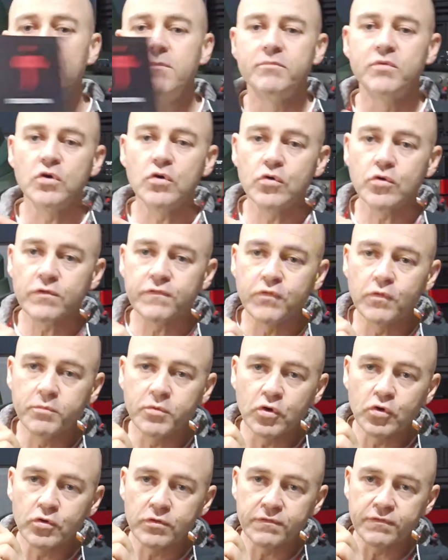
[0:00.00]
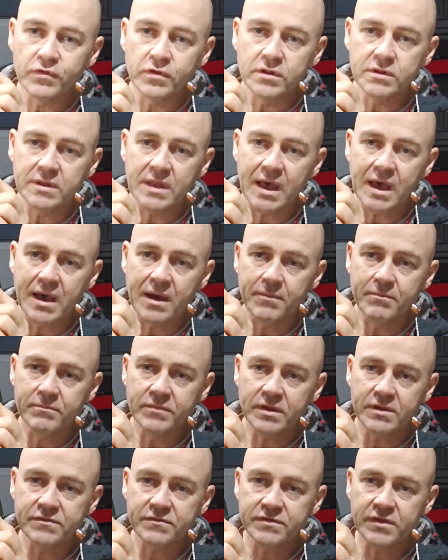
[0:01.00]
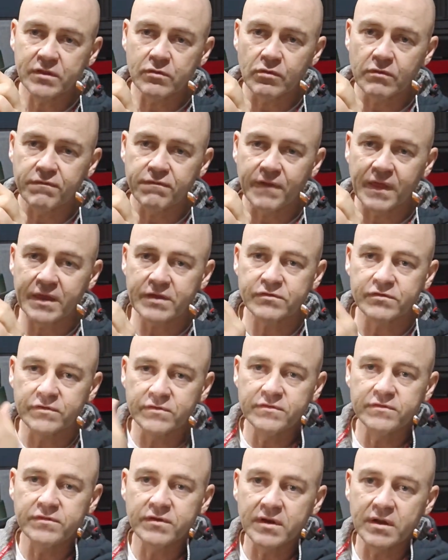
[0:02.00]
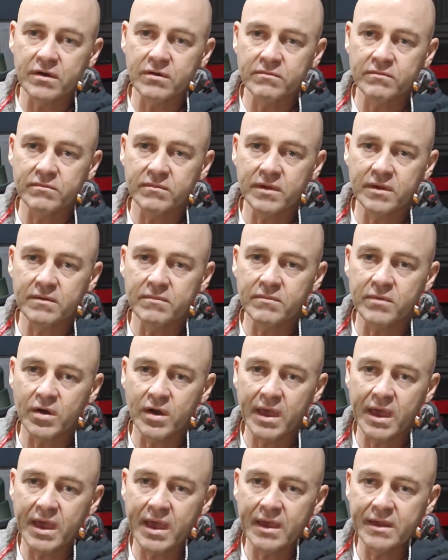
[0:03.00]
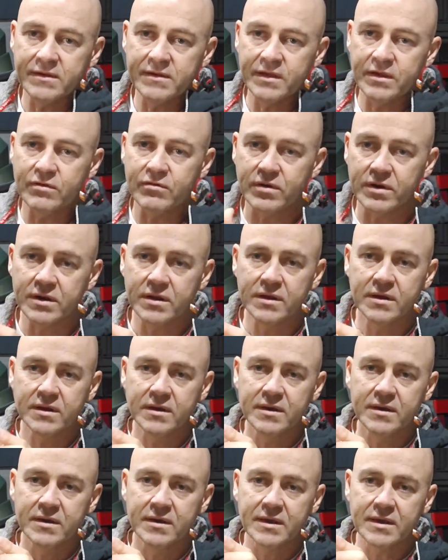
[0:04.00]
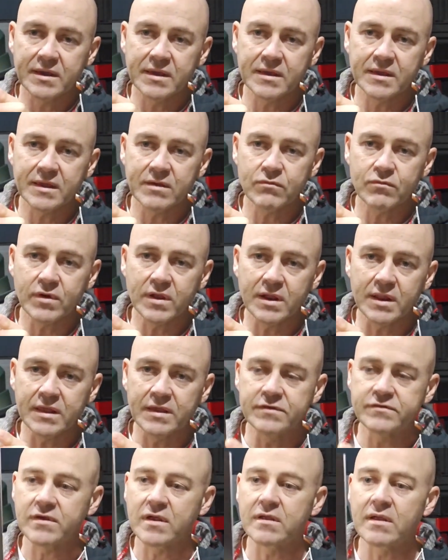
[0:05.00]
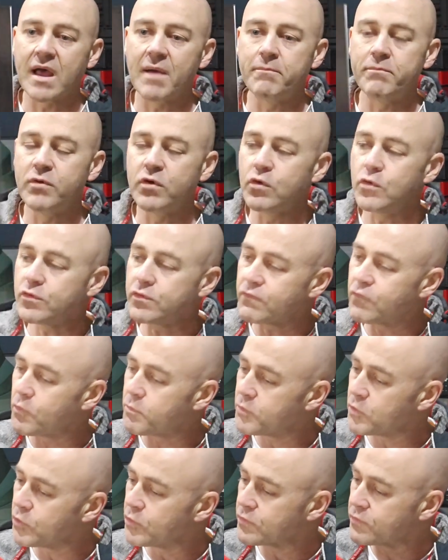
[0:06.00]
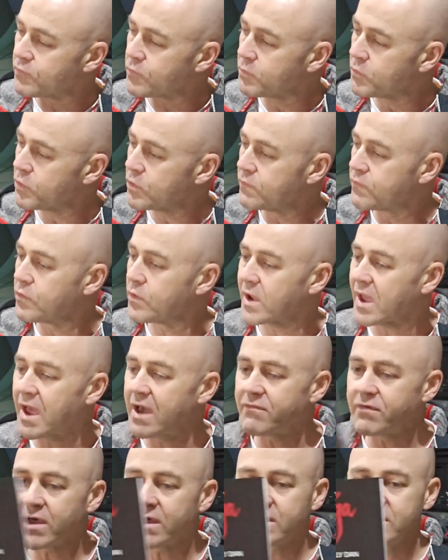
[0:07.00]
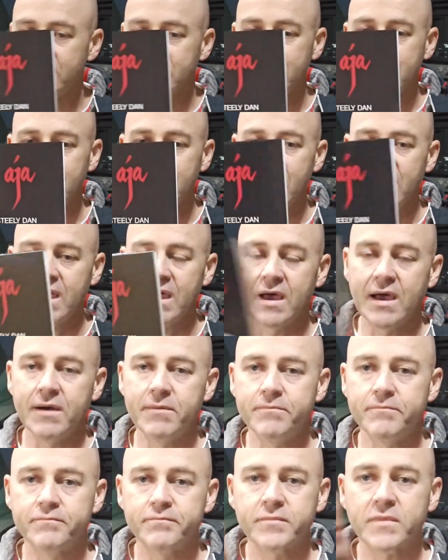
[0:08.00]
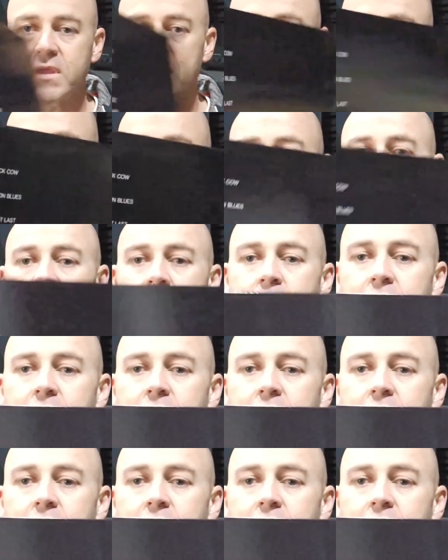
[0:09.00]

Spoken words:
Beautiful. You can see the reflections, you know, in my hand here, and it really is a beautiful cover. You know, on the